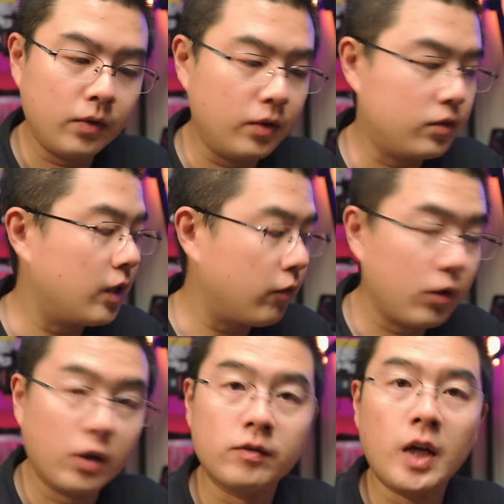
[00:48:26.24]
This saves
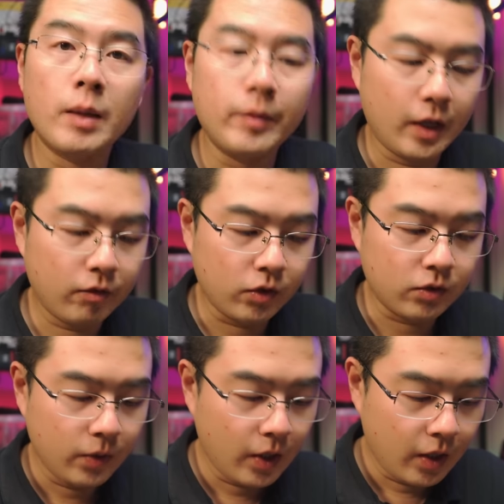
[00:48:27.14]
you a lot of time and
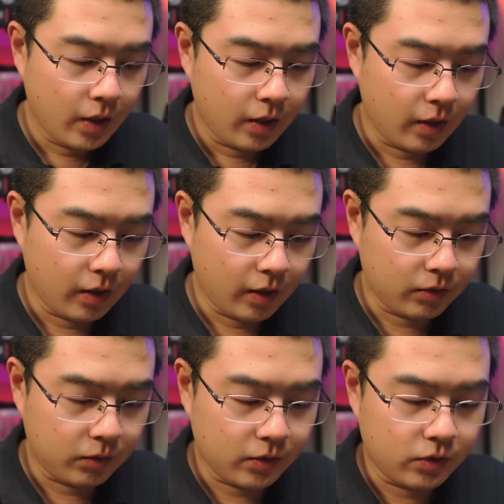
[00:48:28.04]
efforts.
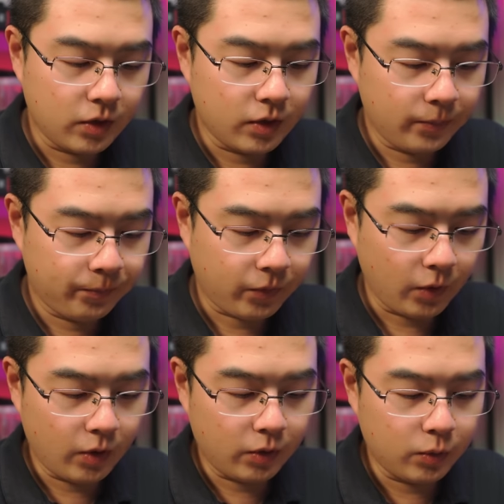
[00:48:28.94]
As you can see,
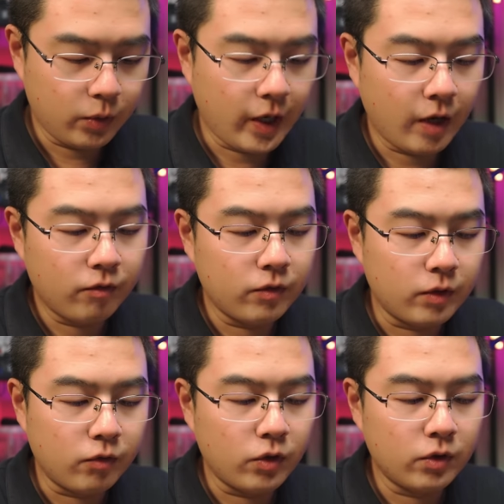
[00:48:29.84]
you have
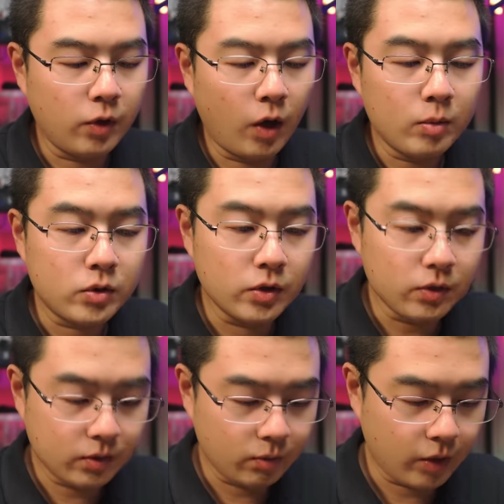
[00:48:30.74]
different
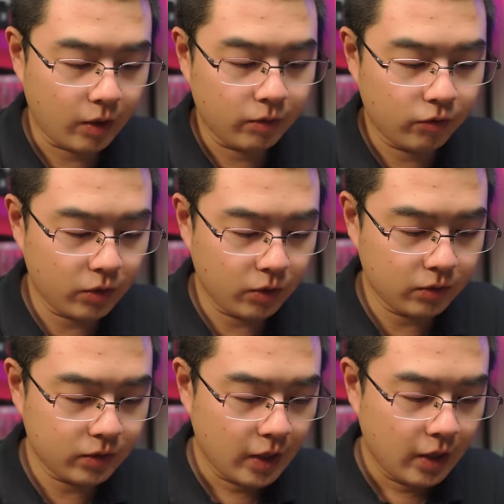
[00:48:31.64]
options. We are in
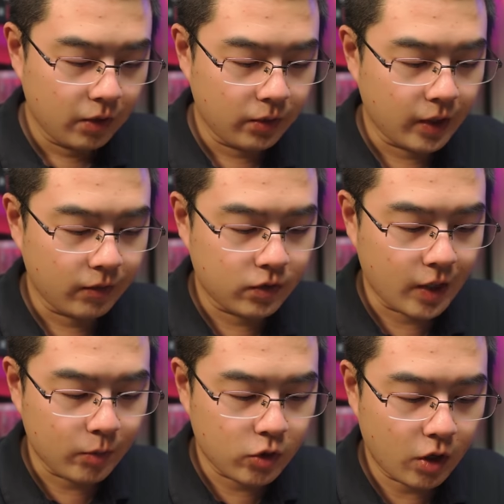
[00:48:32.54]
photos. You have
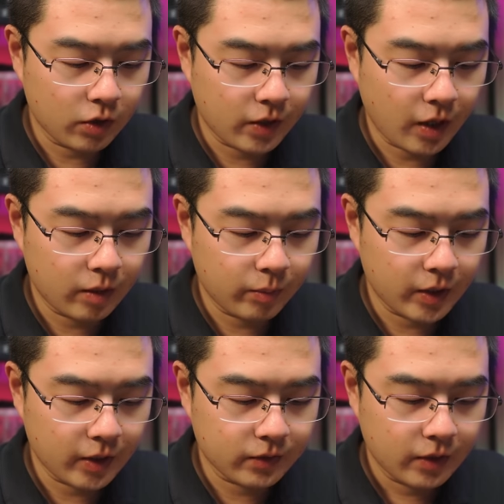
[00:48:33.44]
snapshot, color
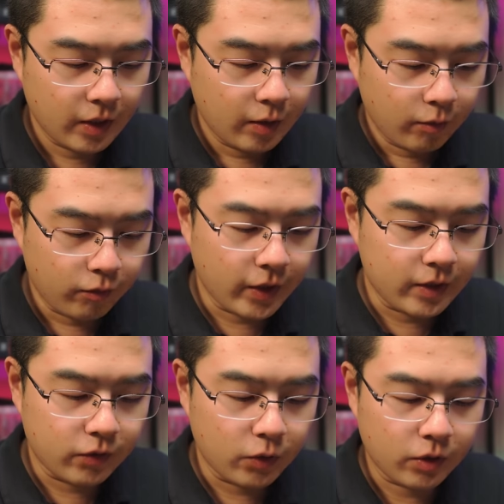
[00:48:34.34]
plus,
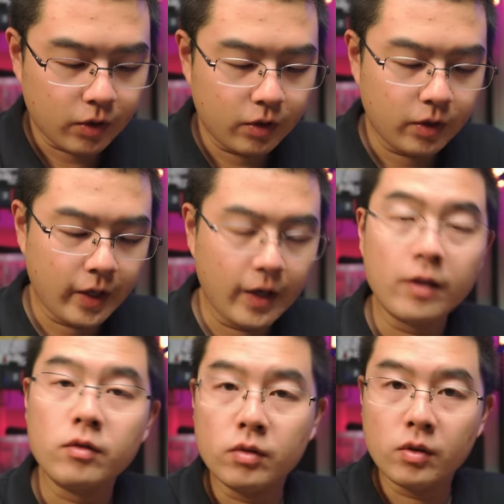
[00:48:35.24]
phase filter,
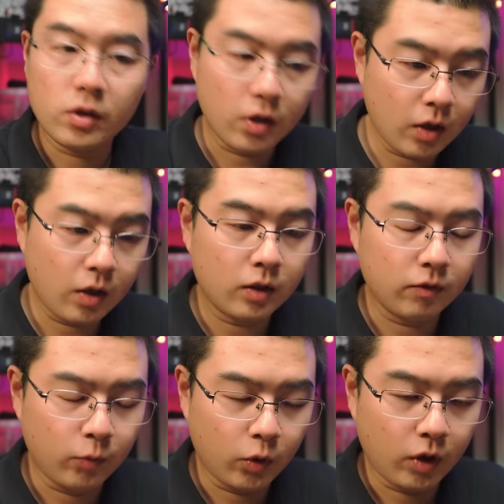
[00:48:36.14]
and a lot
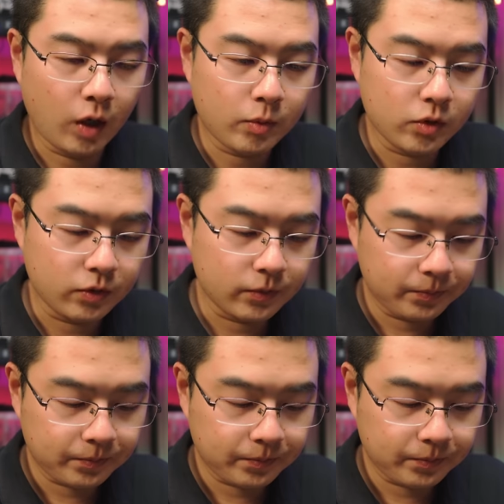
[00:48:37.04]
of more options.